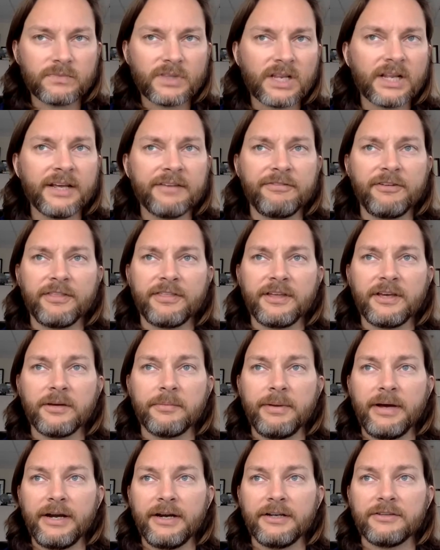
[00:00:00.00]
If you think
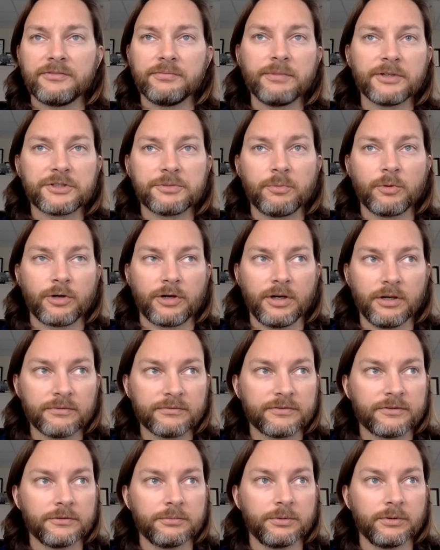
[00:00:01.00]
about it, it's much more
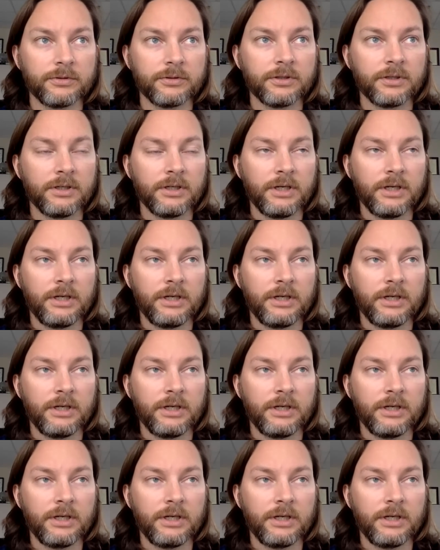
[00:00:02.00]
comfortable